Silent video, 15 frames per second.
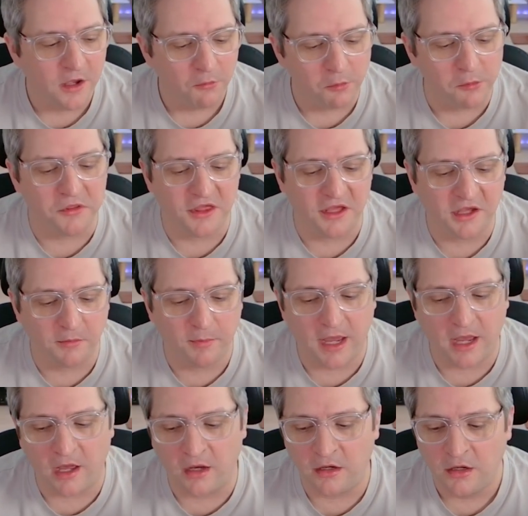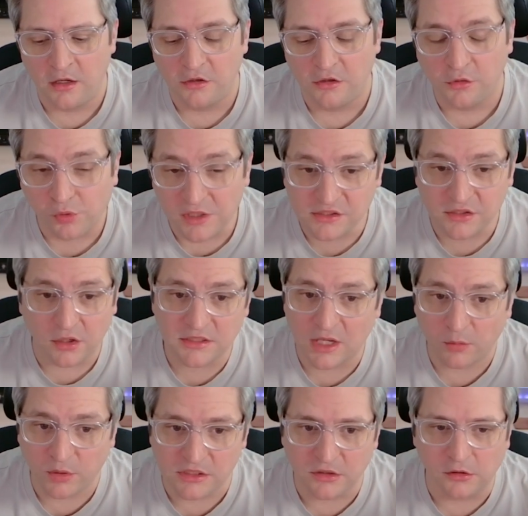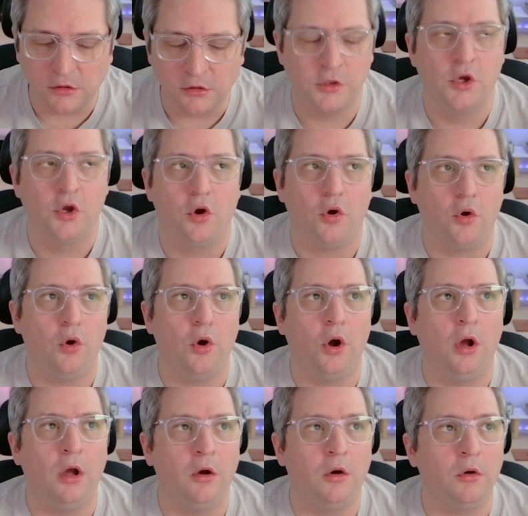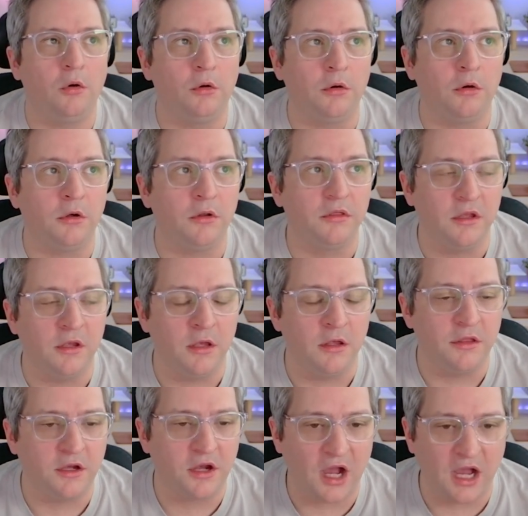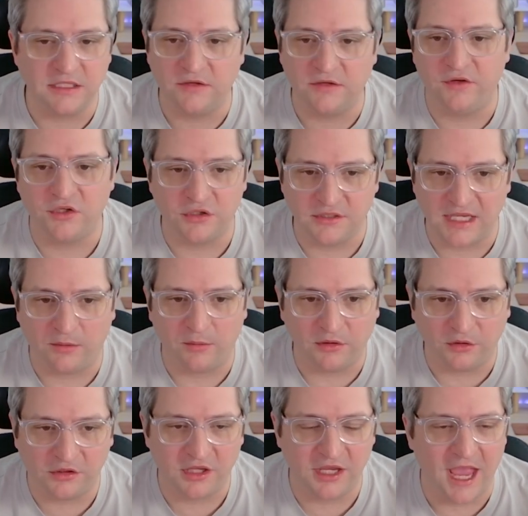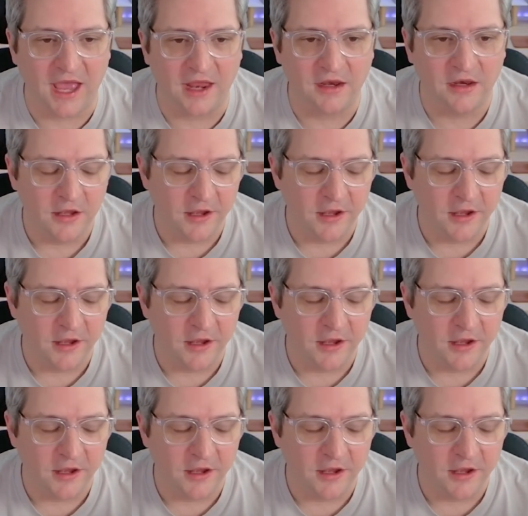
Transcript: when we think about the research that we do or the kinds of issues that we're looking at,